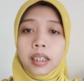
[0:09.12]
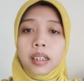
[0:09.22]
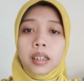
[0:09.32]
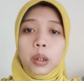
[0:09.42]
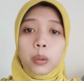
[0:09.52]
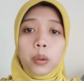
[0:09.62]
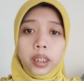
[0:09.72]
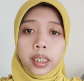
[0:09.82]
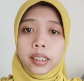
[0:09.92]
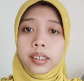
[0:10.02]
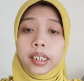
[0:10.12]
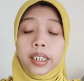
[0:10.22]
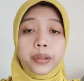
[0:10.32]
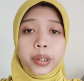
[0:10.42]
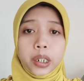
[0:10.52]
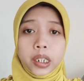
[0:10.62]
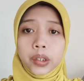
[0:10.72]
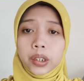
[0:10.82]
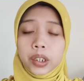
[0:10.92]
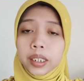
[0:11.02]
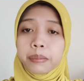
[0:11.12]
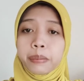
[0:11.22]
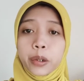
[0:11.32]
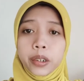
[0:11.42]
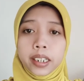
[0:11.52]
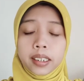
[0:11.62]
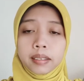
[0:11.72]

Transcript: What is interest rate pruning?